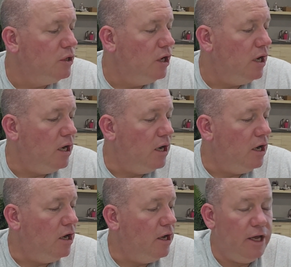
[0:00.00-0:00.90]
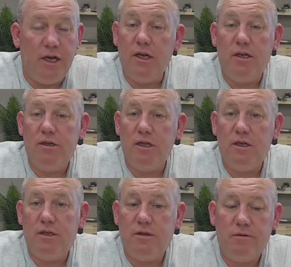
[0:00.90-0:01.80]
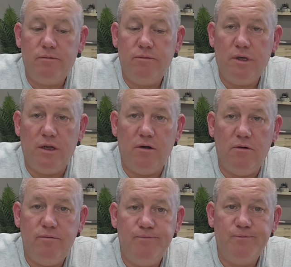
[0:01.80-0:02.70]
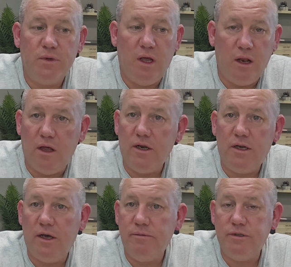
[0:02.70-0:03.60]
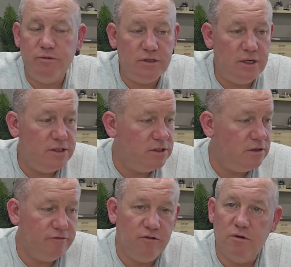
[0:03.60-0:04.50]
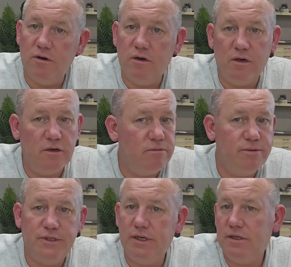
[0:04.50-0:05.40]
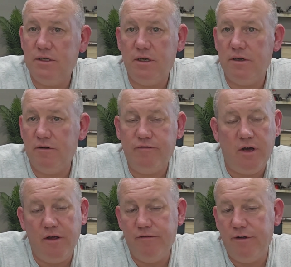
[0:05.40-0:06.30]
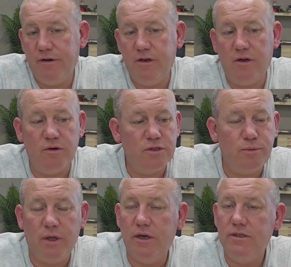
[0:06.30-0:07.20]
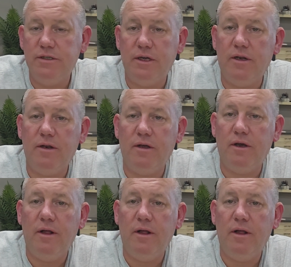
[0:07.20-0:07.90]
And it a lot of times it was listed for 600, 500 euros plus, and